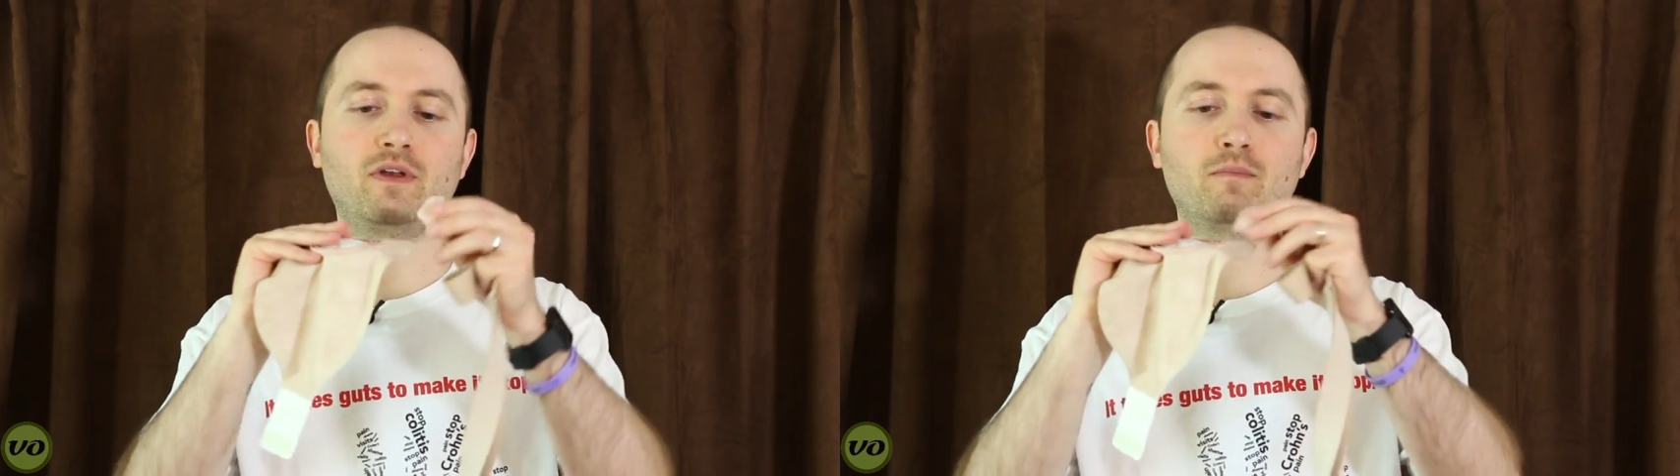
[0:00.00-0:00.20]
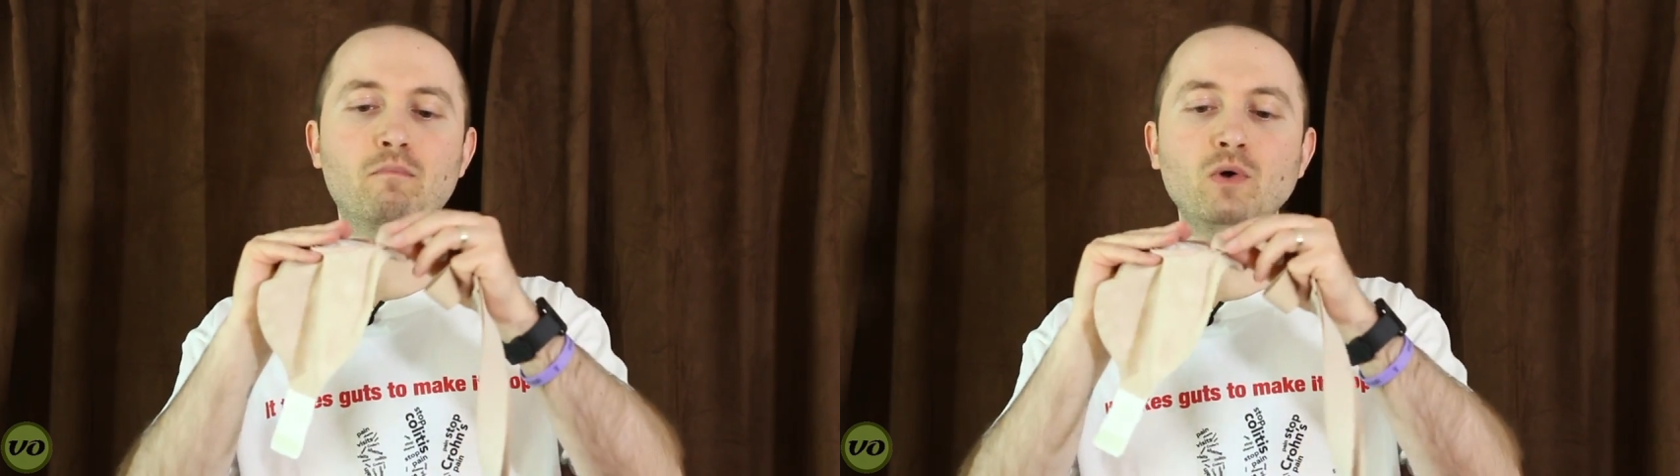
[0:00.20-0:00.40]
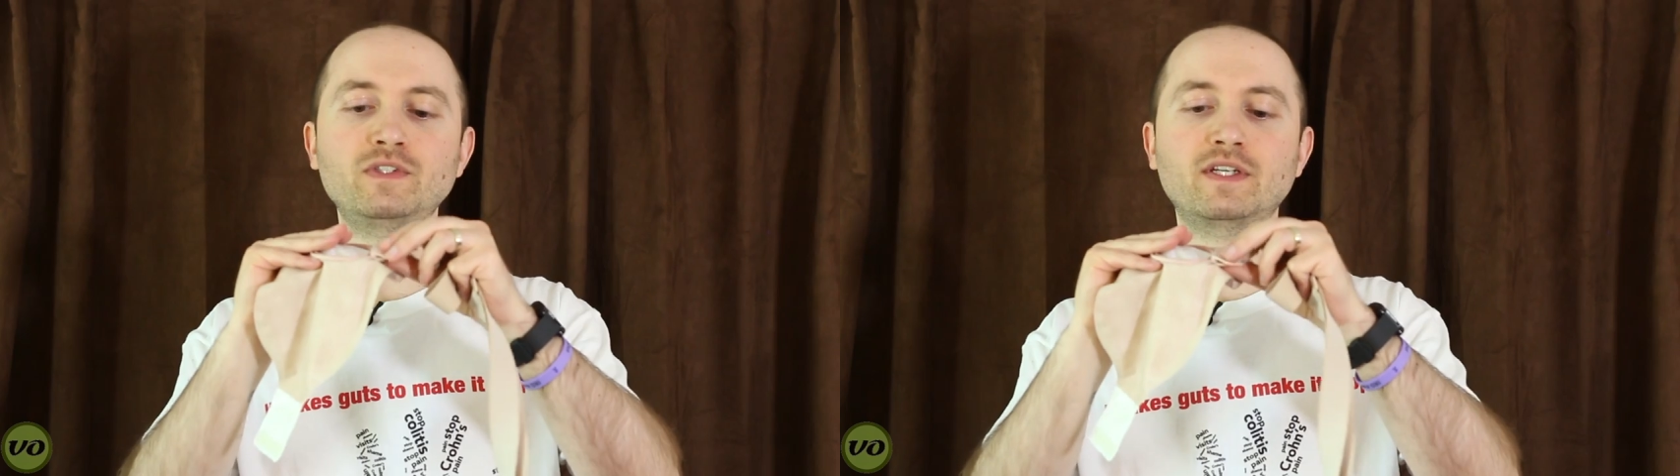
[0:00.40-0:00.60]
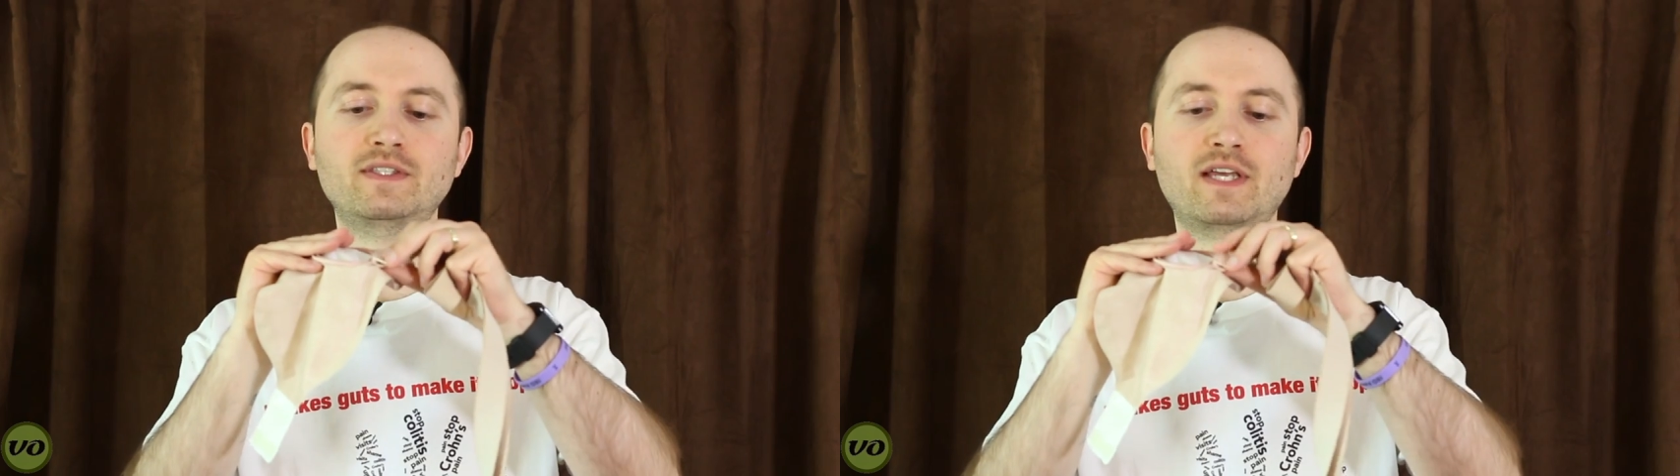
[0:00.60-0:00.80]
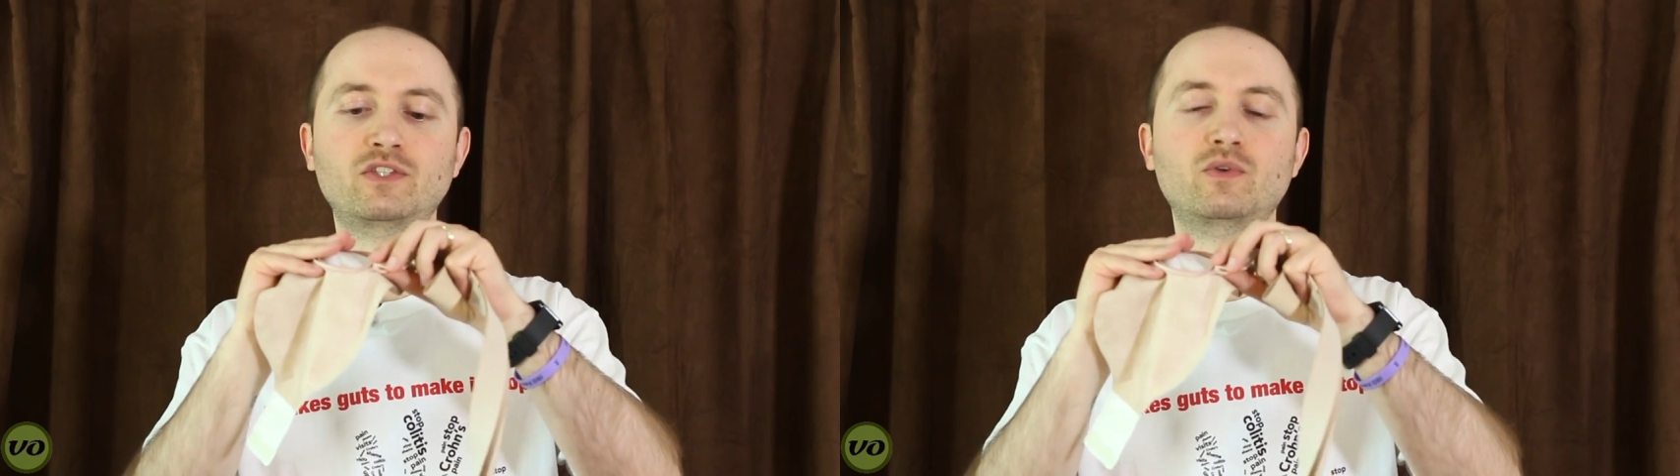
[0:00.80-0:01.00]
most
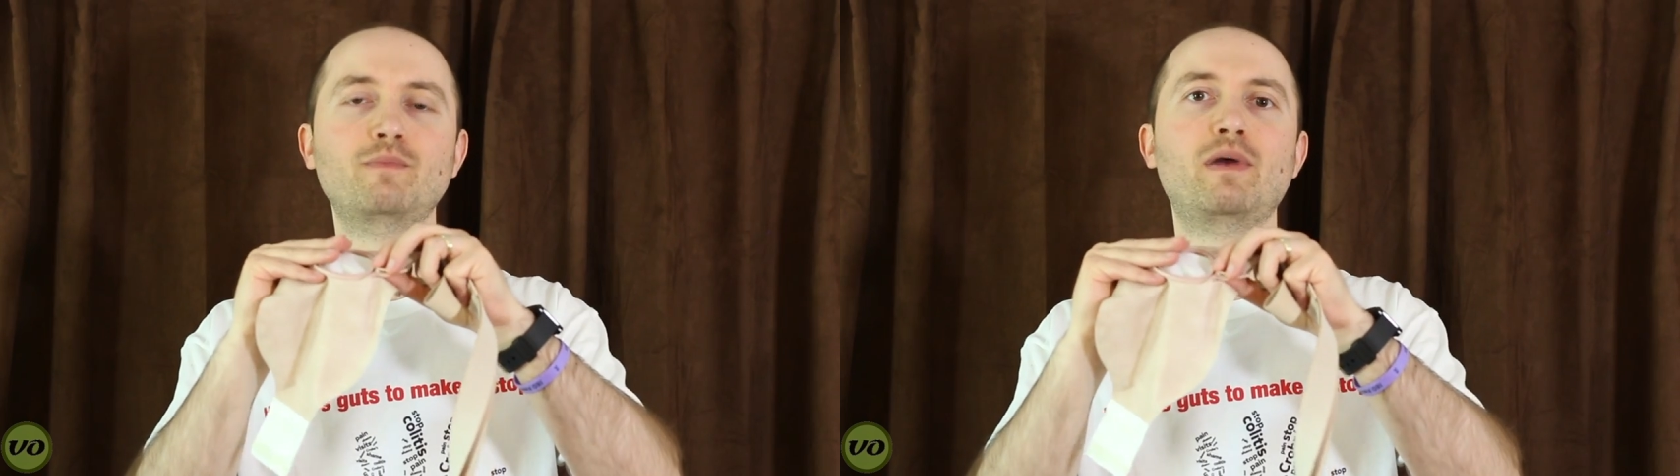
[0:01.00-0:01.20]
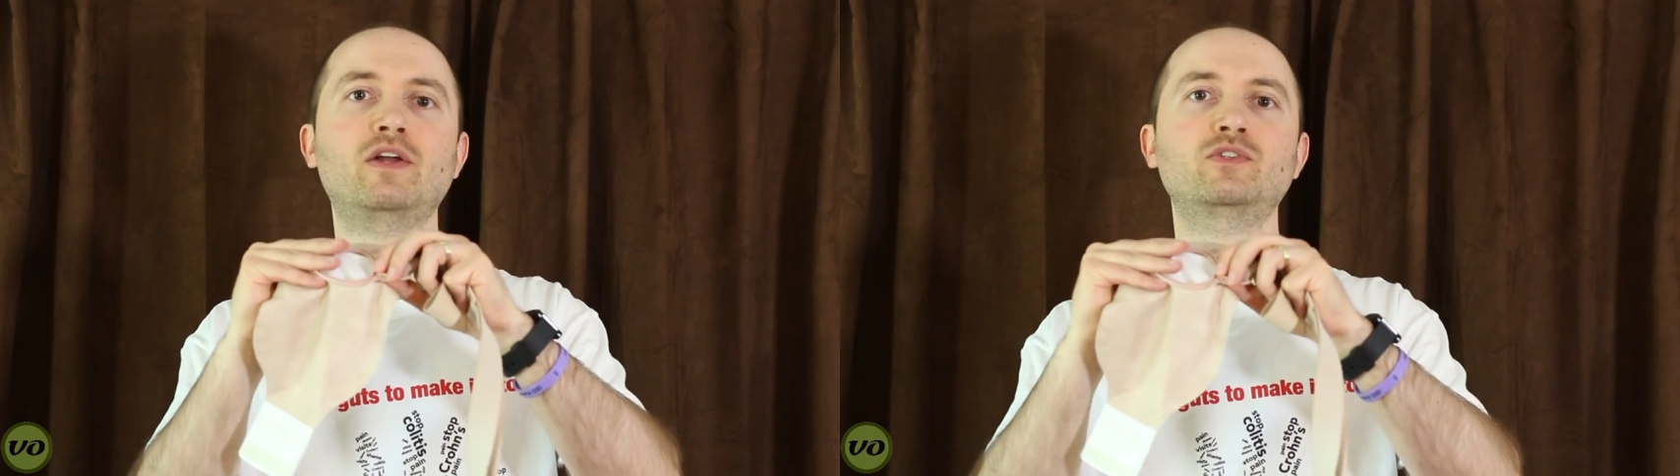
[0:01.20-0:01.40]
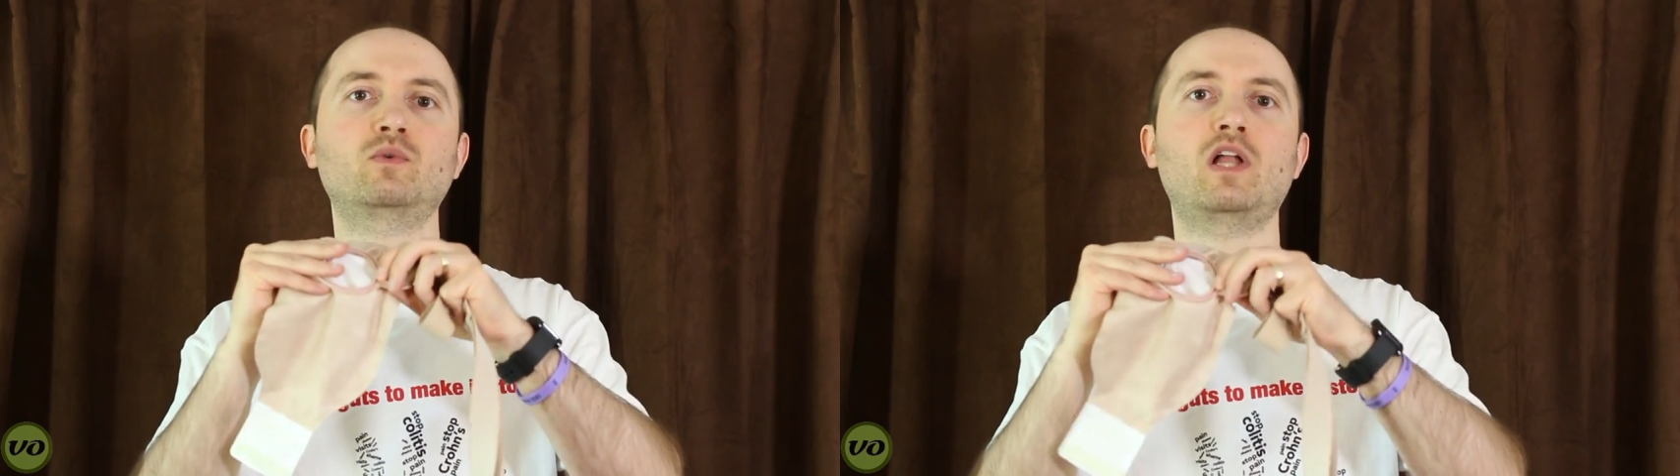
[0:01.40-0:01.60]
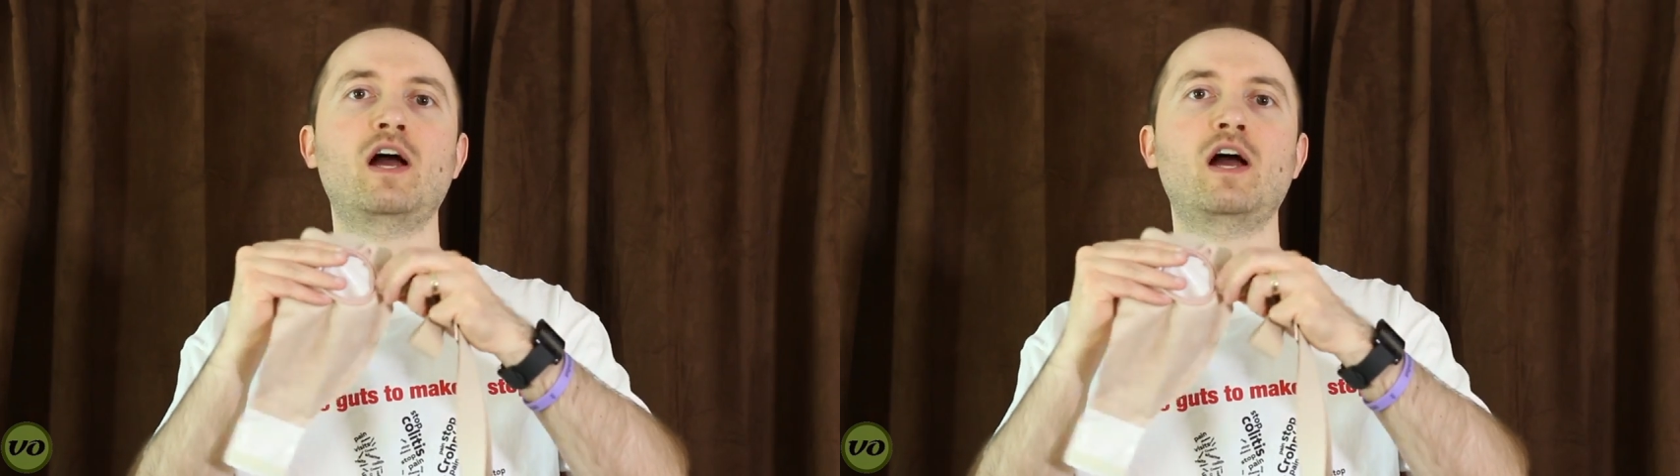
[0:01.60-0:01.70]
accessory belts will